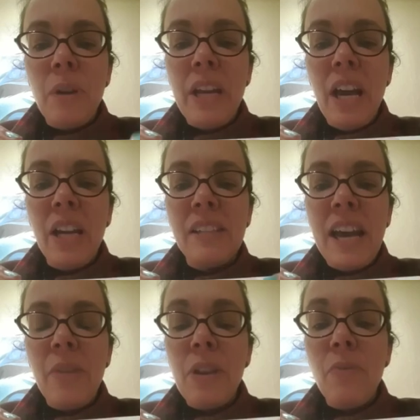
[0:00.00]
we are
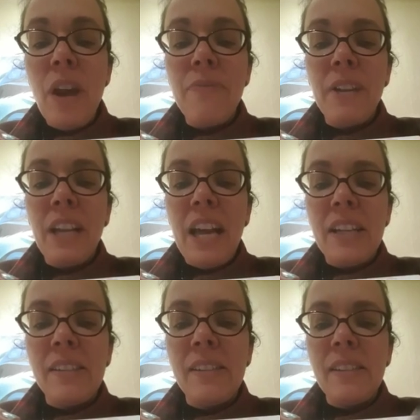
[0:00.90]
down in
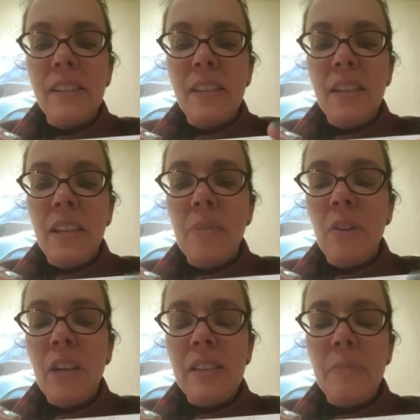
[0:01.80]
Ravenglass in the
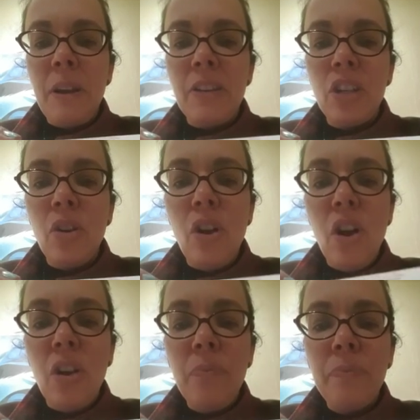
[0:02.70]
Muncaster Parish
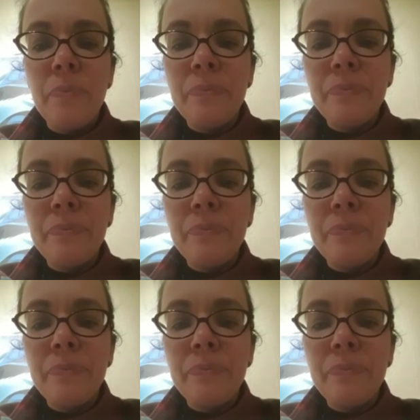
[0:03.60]
Hall.